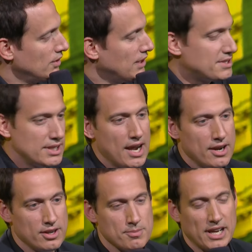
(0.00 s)
That's the
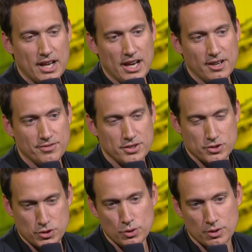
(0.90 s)
irony of my life, that
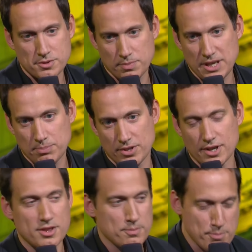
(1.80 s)
the two groups of people
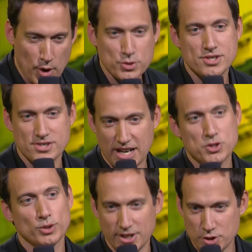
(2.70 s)
that are the most
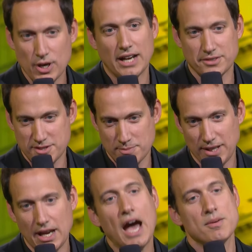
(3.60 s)
sexually attracted to
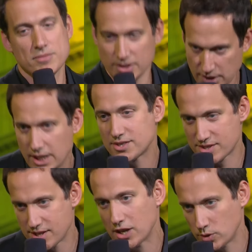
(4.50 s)
me, I am the
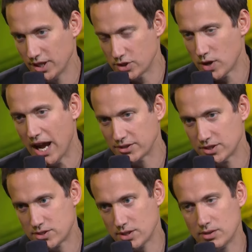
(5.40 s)
least sexually
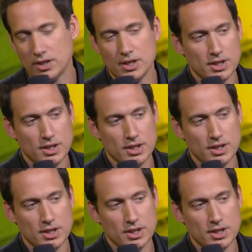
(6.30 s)
attracted to.